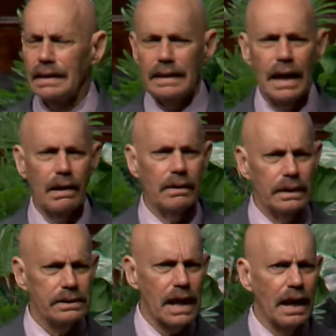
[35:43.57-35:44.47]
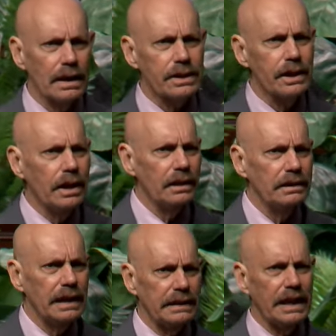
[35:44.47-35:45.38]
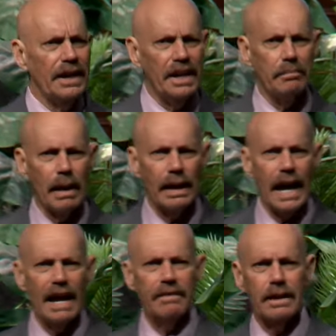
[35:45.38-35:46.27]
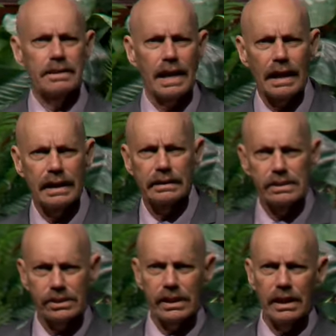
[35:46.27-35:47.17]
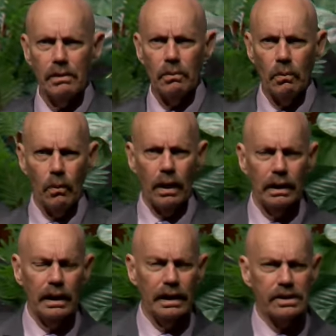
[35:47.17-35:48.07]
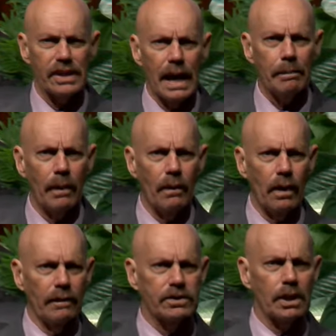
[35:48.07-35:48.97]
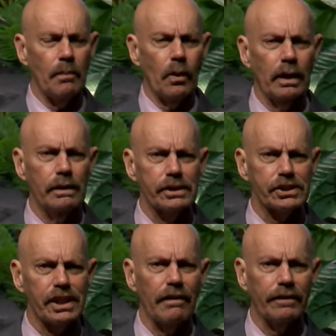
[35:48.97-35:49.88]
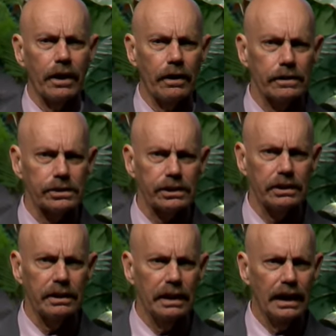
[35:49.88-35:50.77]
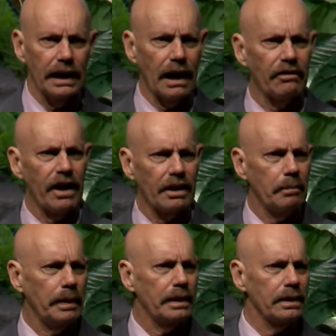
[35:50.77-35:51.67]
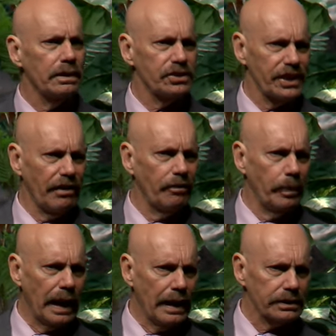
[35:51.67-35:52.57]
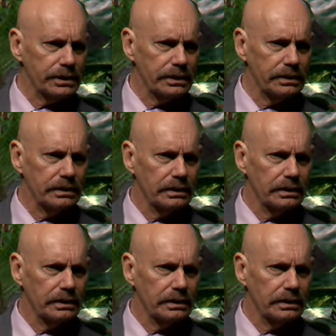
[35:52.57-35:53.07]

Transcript: Now, it's kind of good that they're in my life because I get to see what an example of someone who is self cursed, and I'd rather be self blessed.